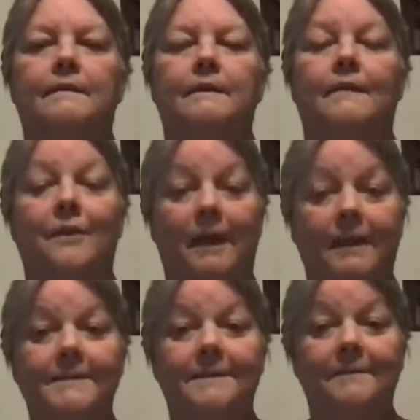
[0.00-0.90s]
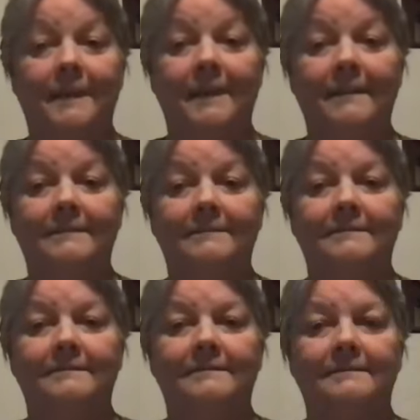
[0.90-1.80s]
Have you got something?
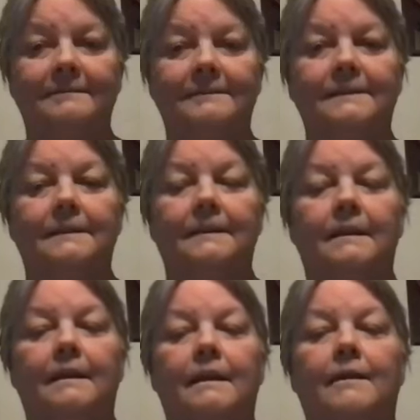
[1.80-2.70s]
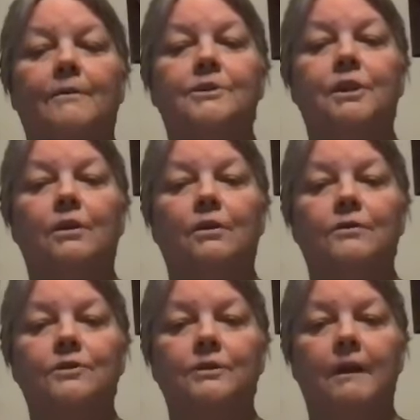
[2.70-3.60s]
I want you to
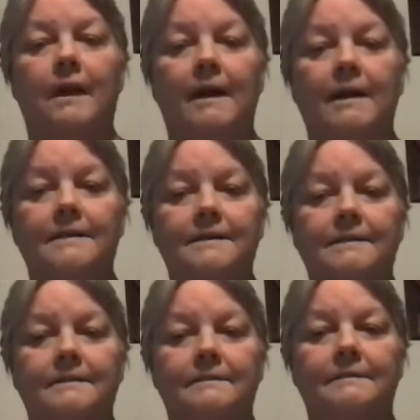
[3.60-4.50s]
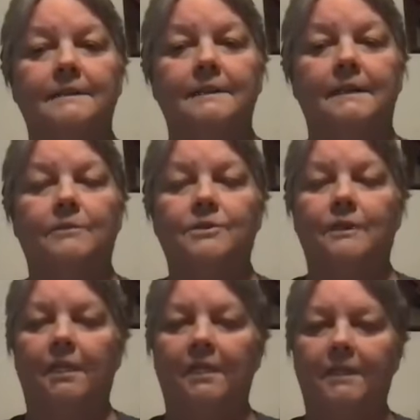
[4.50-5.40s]
close your eyes. I want
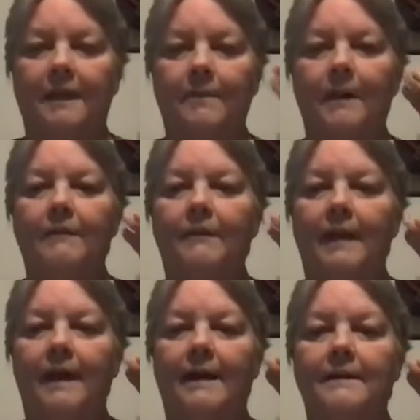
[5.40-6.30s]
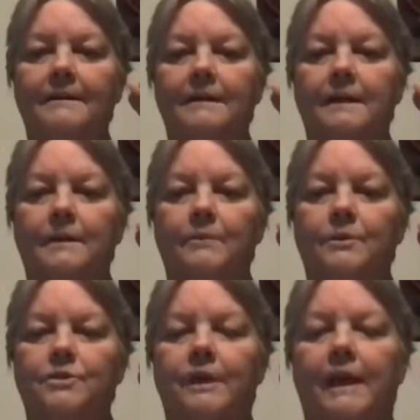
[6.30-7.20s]
you to think about that.
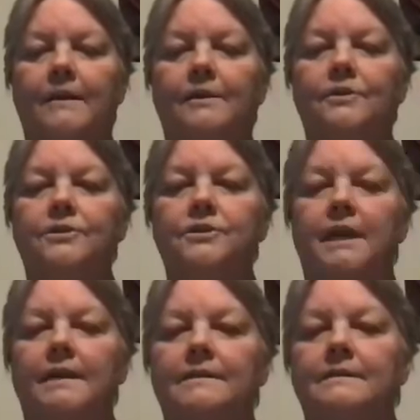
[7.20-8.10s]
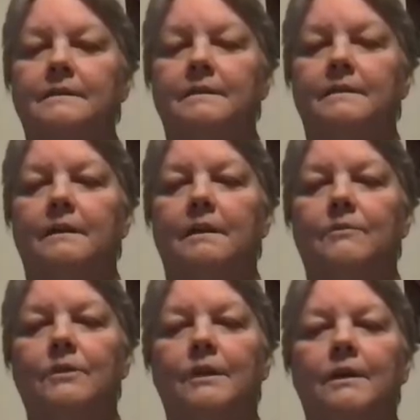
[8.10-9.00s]
Put your hand on your chest and
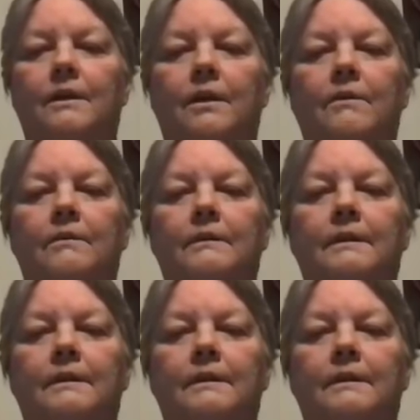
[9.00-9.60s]
we're going to go.